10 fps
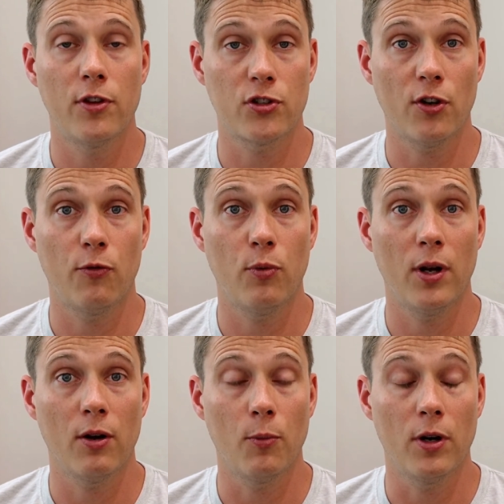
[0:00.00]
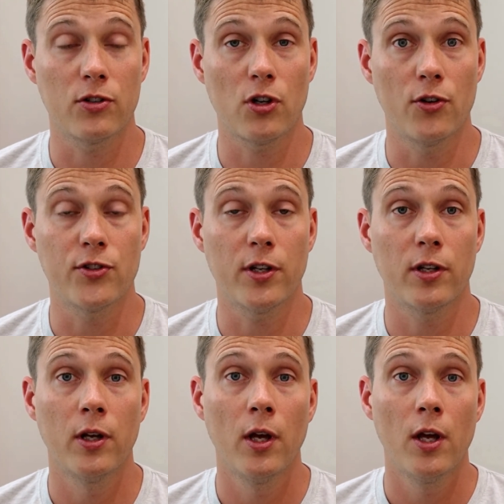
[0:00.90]
the software and where it's hosted.
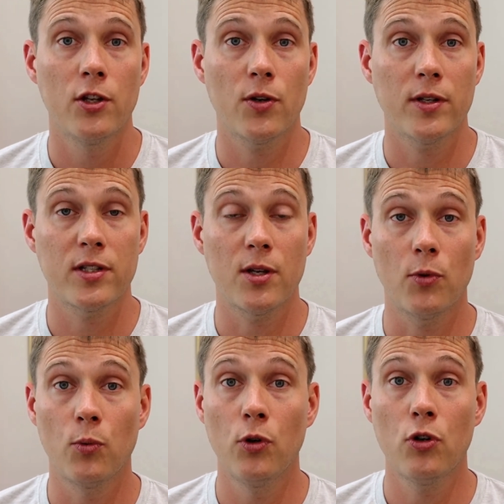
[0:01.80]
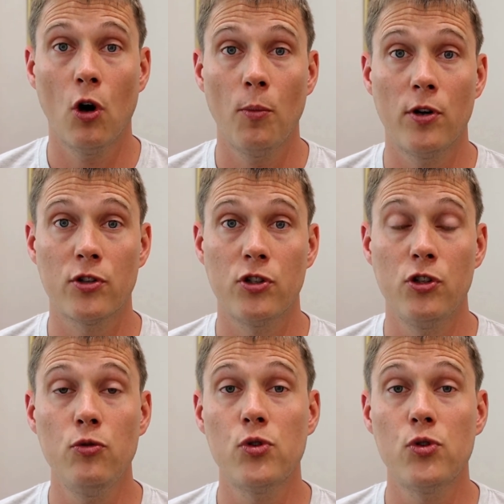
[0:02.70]
So as I said, with WooCommerce, you